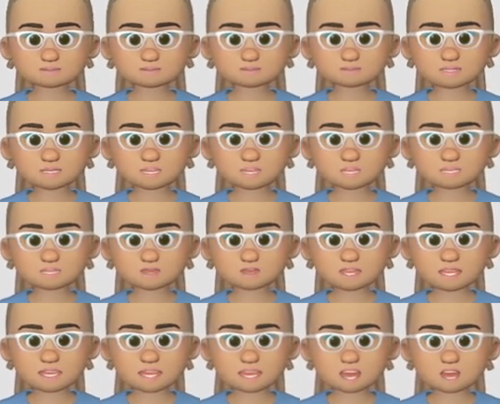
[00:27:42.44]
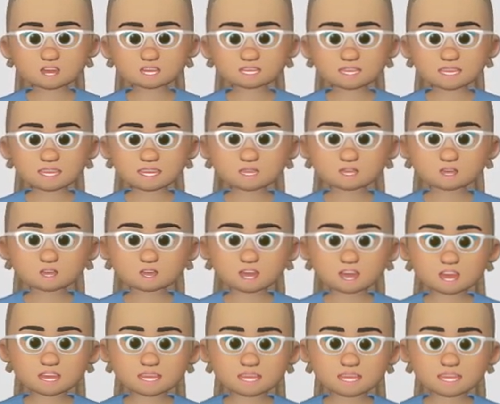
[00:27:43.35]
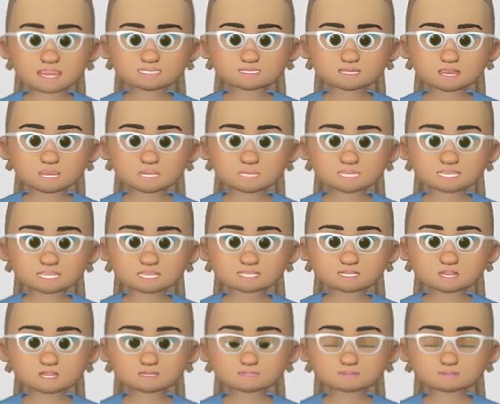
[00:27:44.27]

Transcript: to the point that when you look at these numbers,